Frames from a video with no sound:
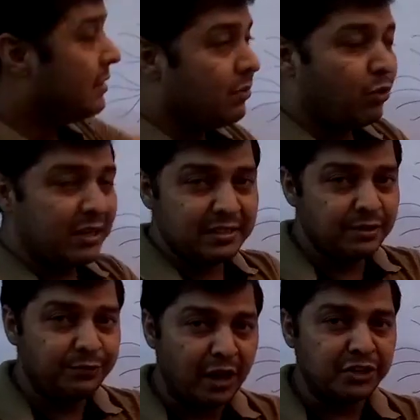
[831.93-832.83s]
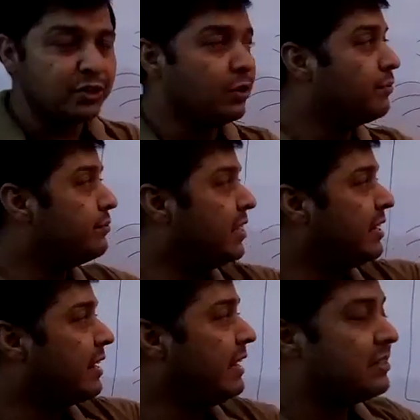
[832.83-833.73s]
what is the function of
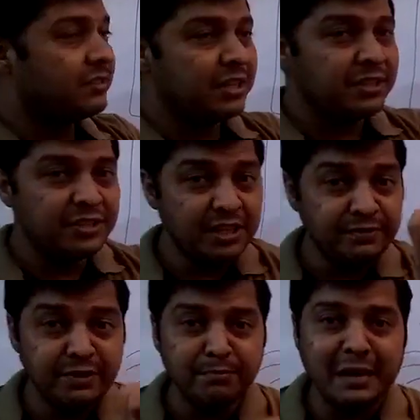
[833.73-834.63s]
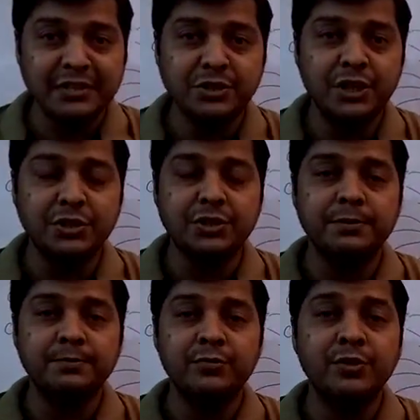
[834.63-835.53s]
dendrites? They receive the
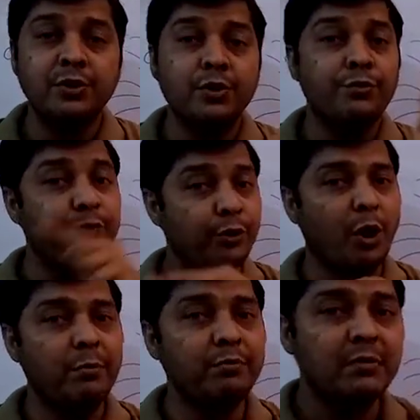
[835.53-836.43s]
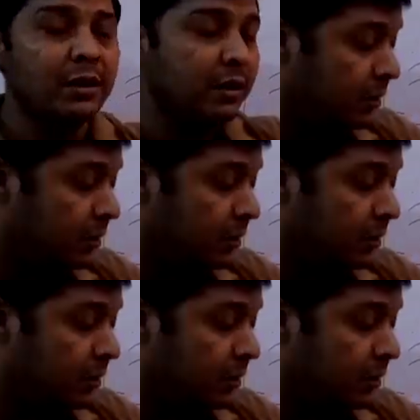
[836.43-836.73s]
message from